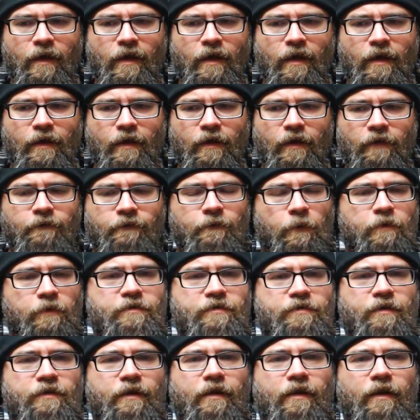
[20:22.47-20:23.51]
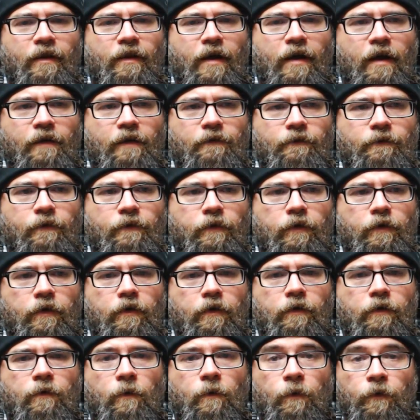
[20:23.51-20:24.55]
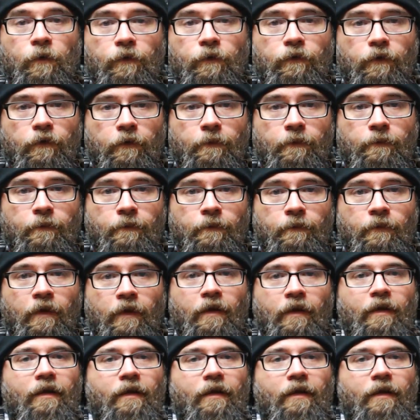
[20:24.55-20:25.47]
And unfortunately, a lot of the gruesome